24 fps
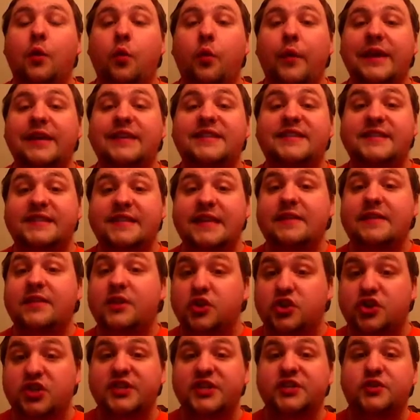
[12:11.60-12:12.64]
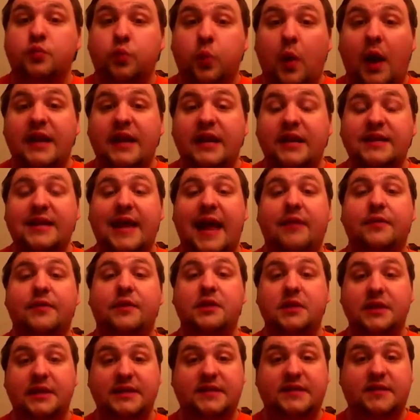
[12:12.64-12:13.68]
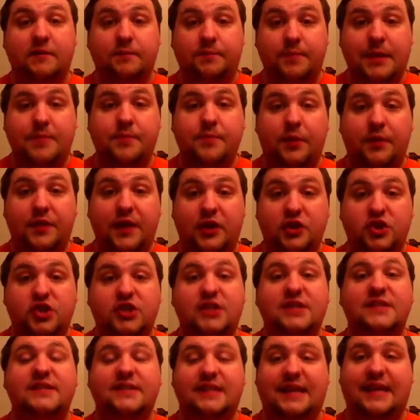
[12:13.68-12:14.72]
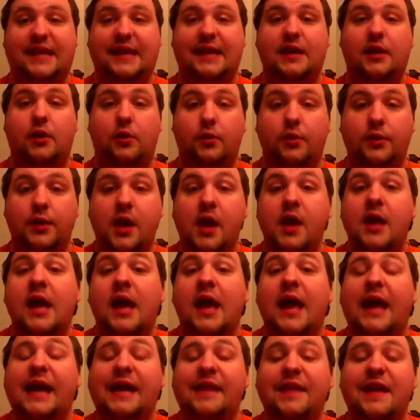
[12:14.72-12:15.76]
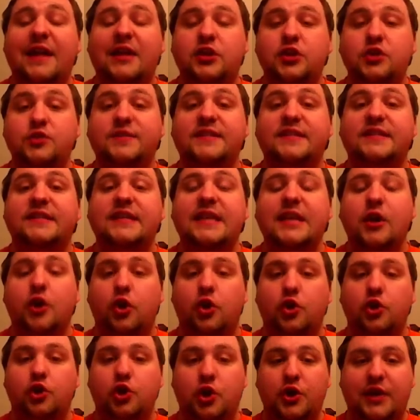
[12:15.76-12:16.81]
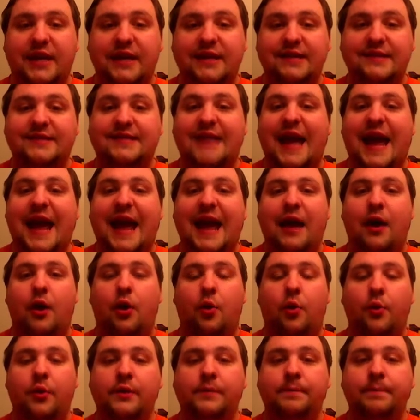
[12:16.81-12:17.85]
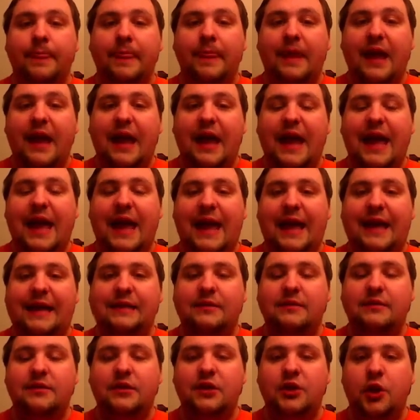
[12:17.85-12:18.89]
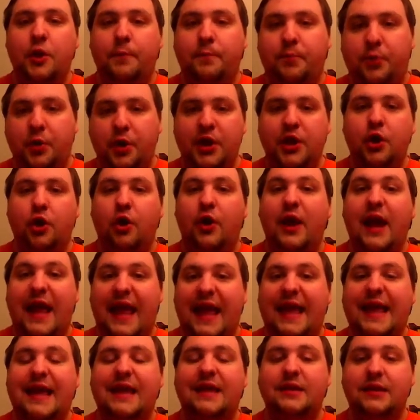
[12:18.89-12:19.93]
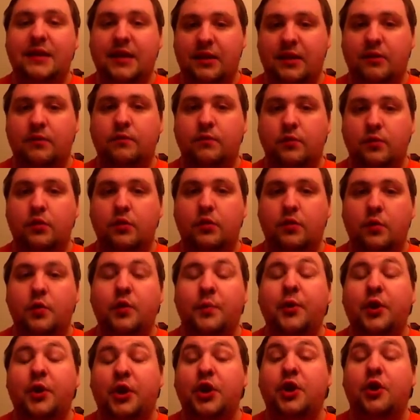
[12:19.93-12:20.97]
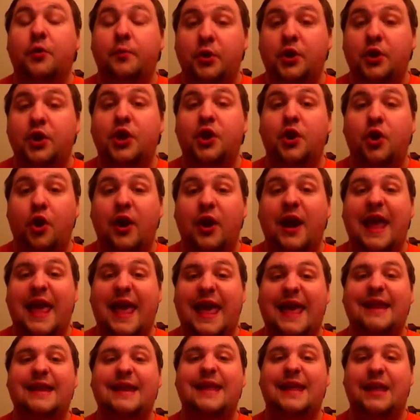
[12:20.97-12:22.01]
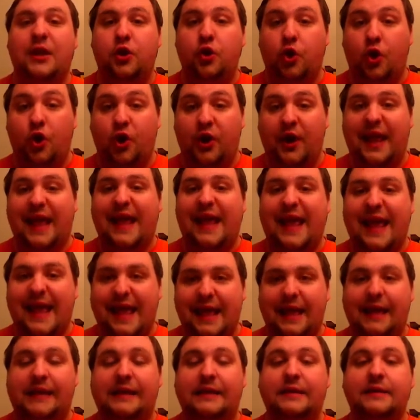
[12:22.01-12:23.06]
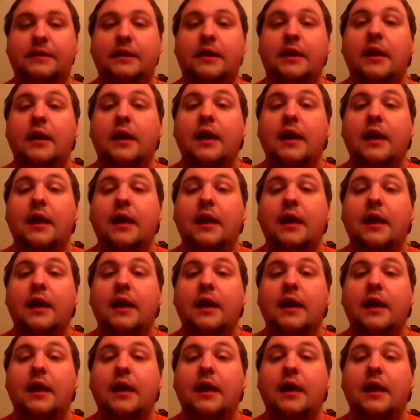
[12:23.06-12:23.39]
we see that she's writing down the list of people that she's killed. And then you see her looking down and, you know, putting her hand in, putting, putting her head in her hand